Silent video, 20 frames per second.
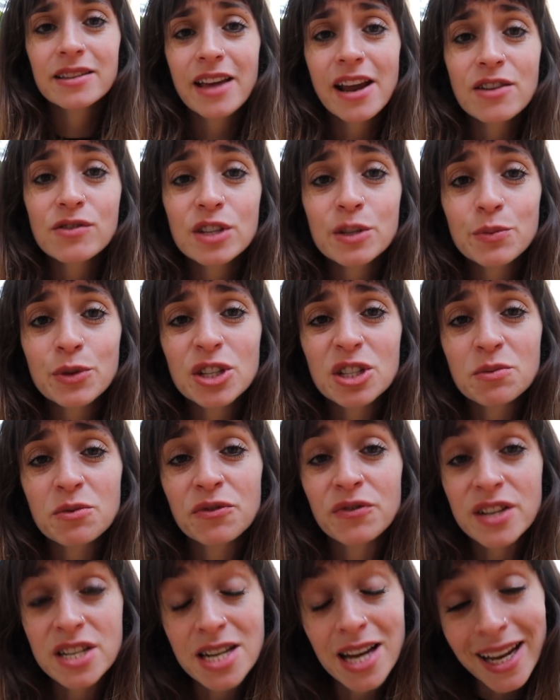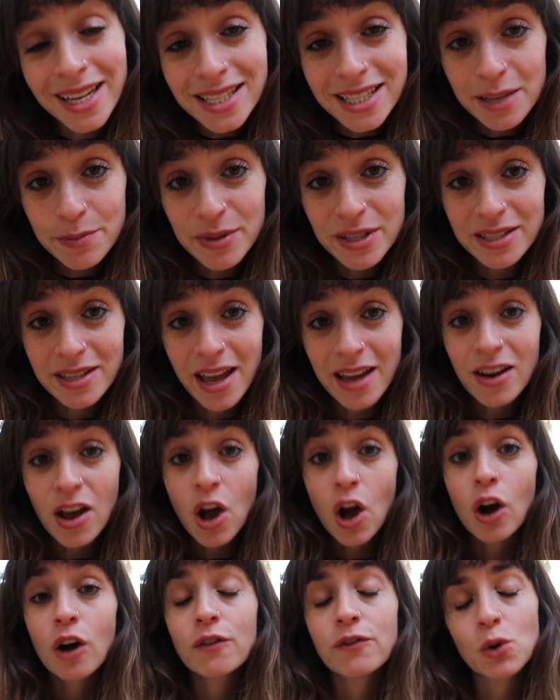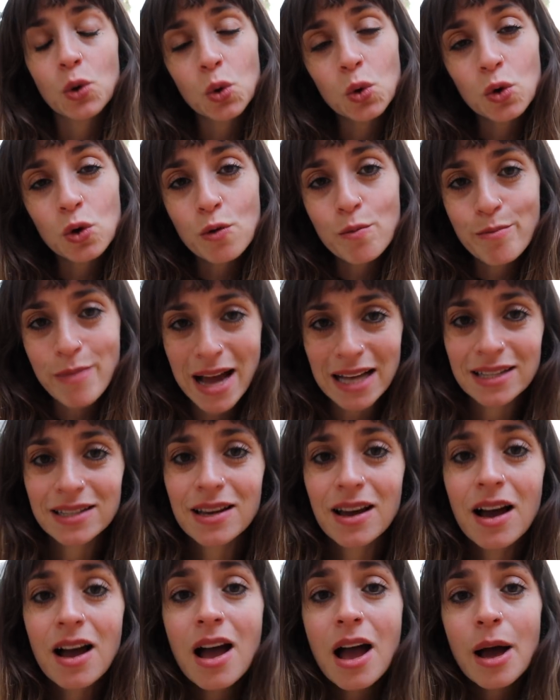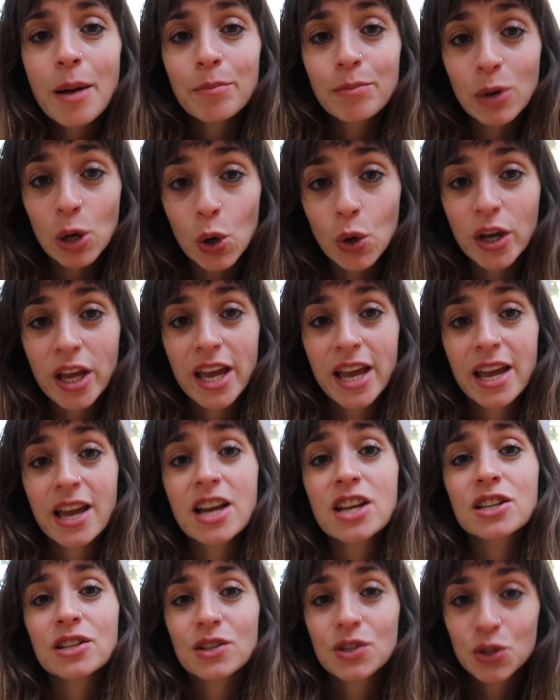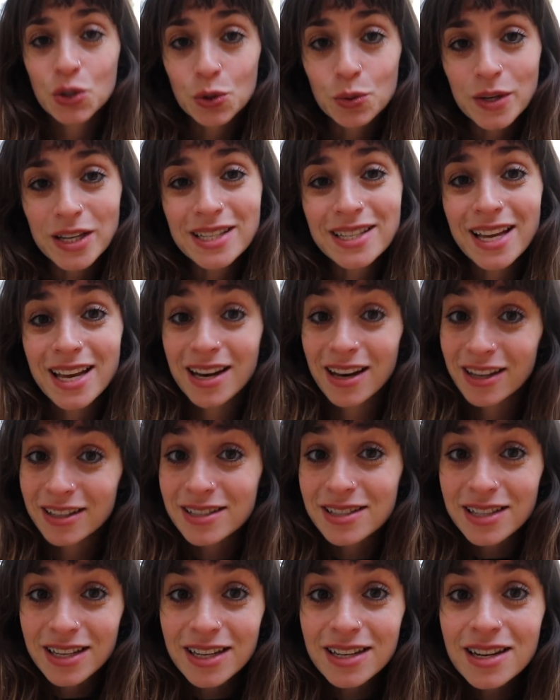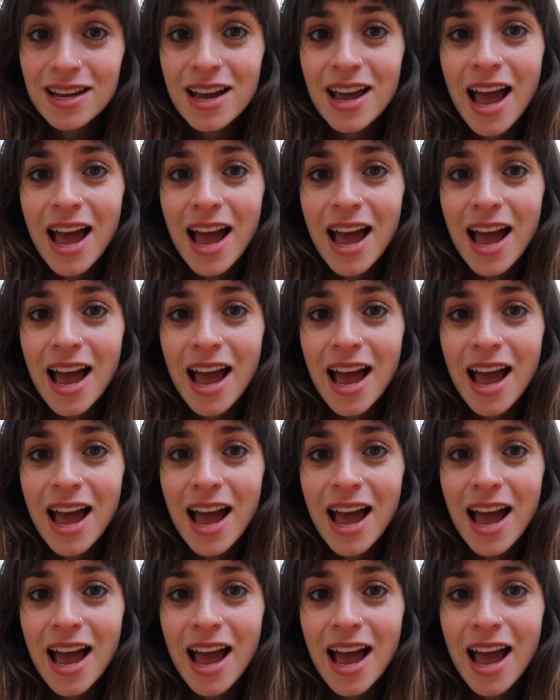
They're responsible for 90% of all matter blocking sewers in London.